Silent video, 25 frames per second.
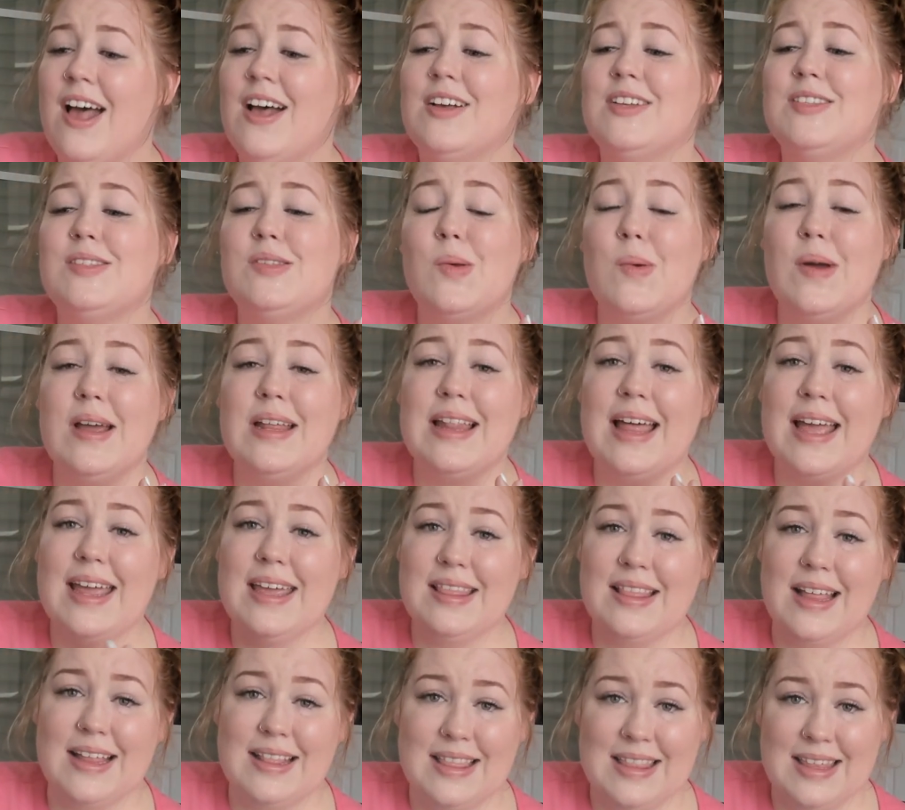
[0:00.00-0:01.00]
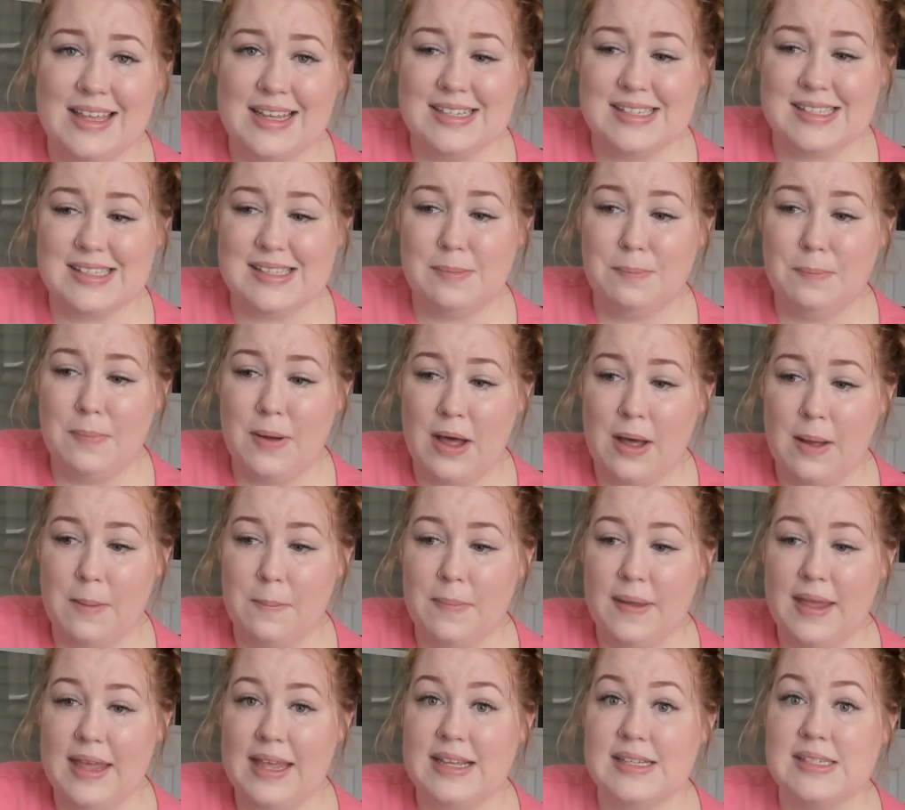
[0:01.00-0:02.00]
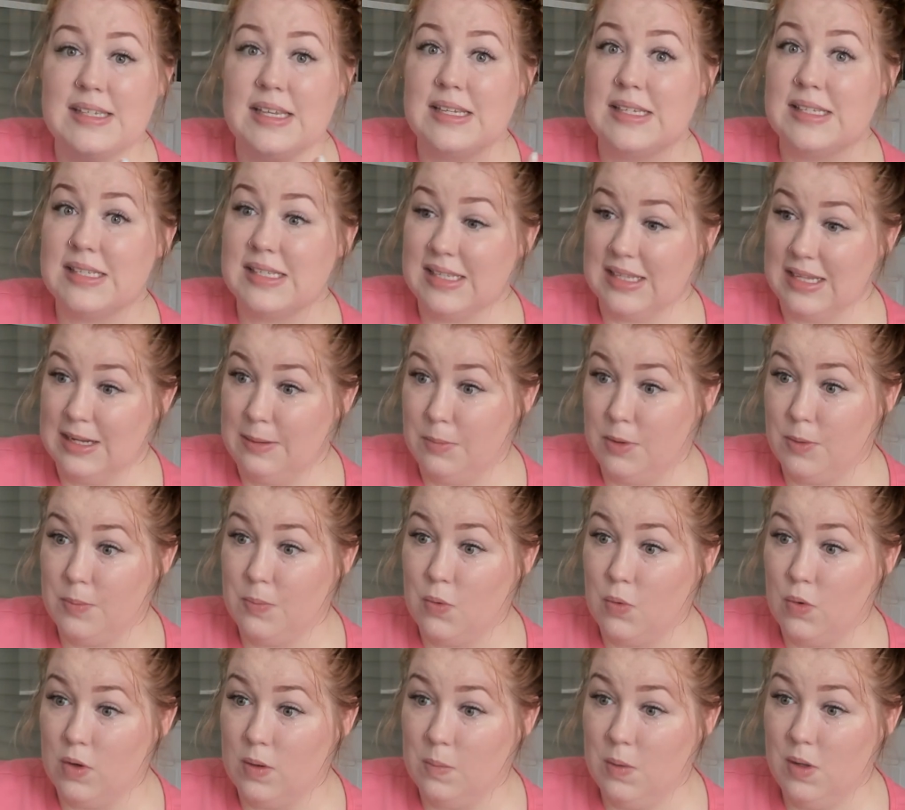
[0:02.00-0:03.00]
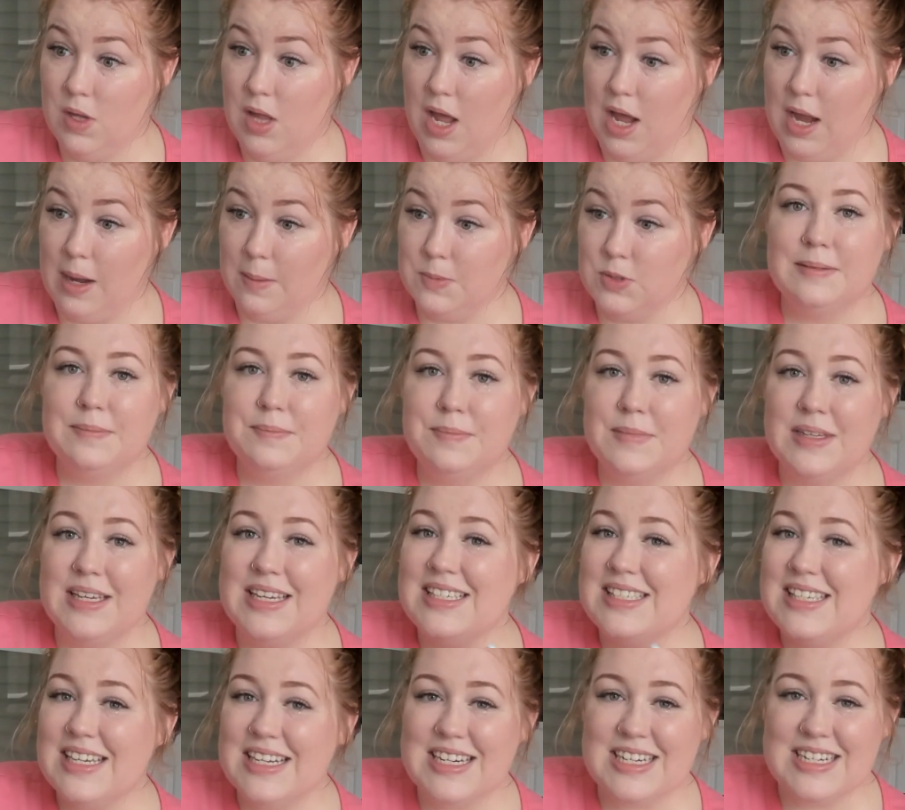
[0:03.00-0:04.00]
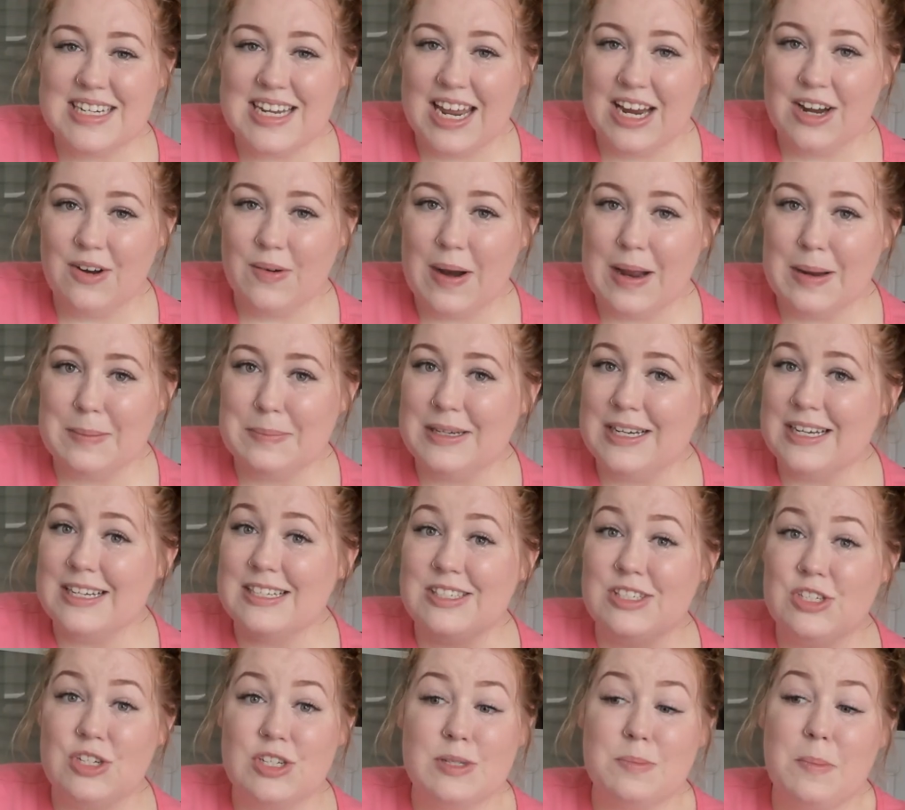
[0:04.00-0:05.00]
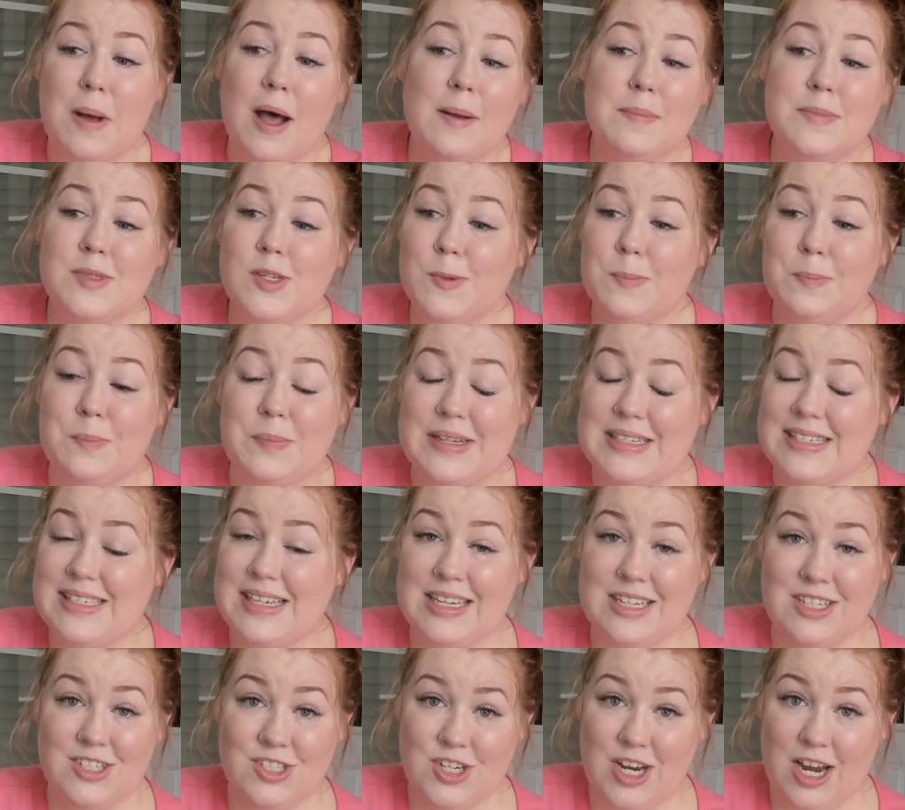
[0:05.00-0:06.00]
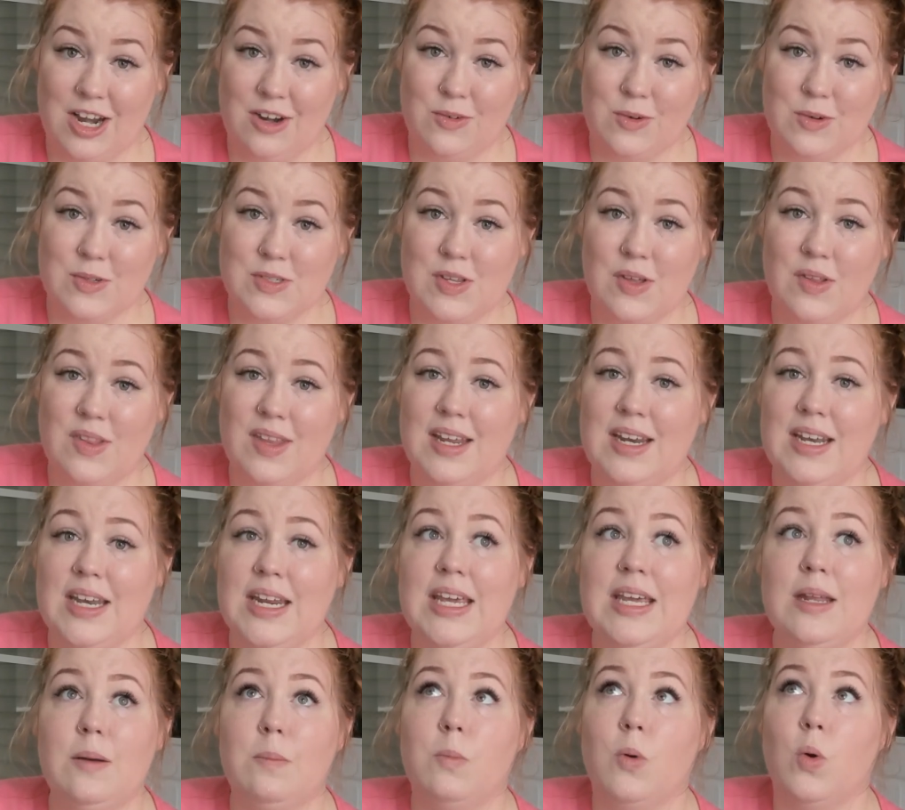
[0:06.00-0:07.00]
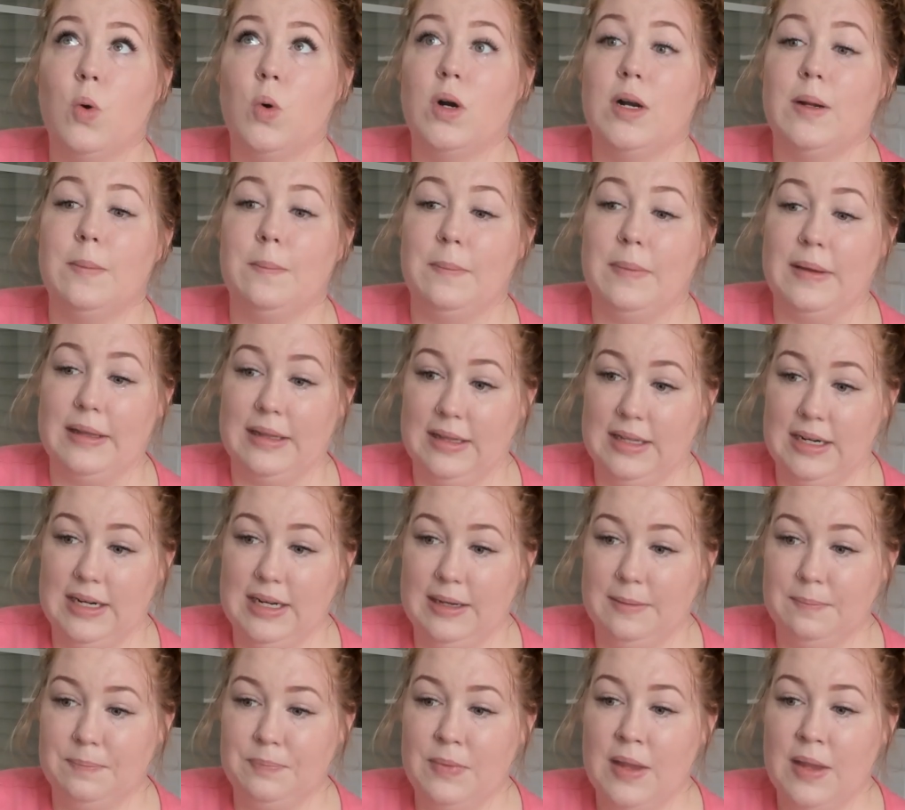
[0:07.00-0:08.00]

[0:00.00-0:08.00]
So I like that this pump is a slimmer, portable option. Easy to take around, because just moms are busy in general, so they need portability.